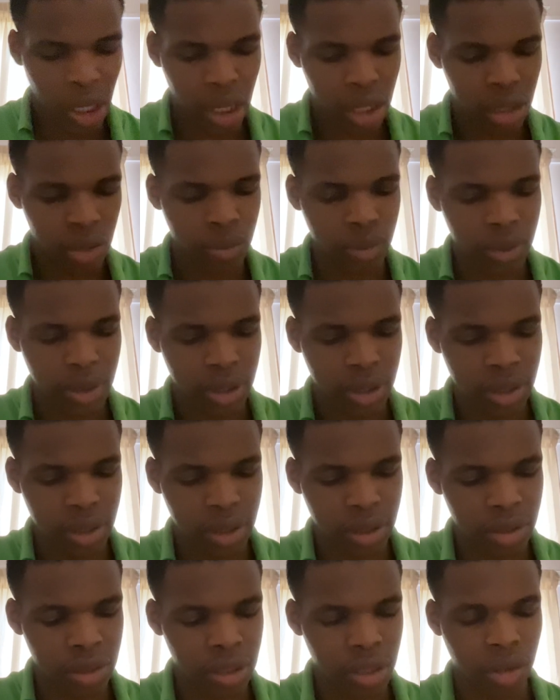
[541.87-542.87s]
Anyway,
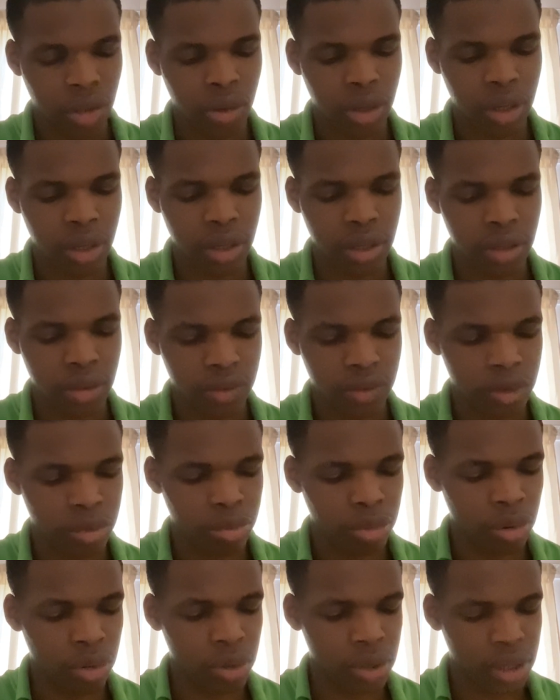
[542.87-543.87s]
they got out of the
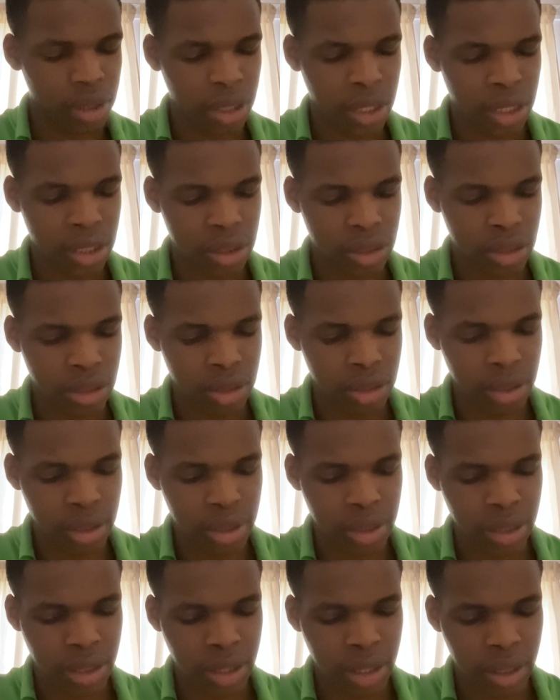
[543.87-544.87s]
bowling alley
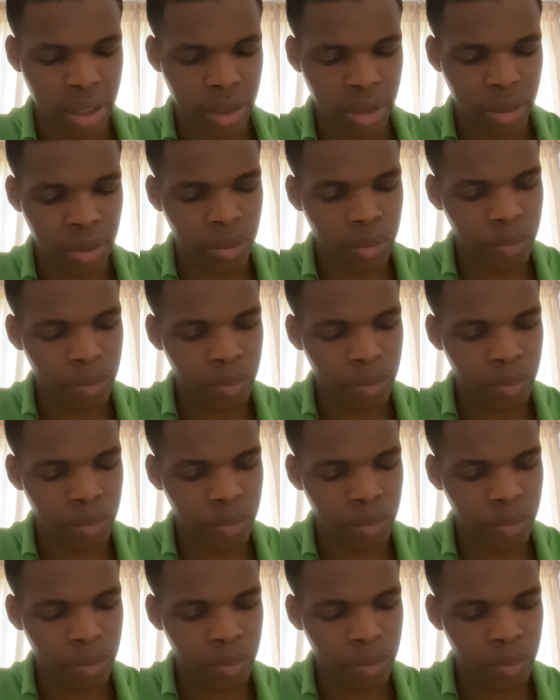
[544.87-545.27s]
and now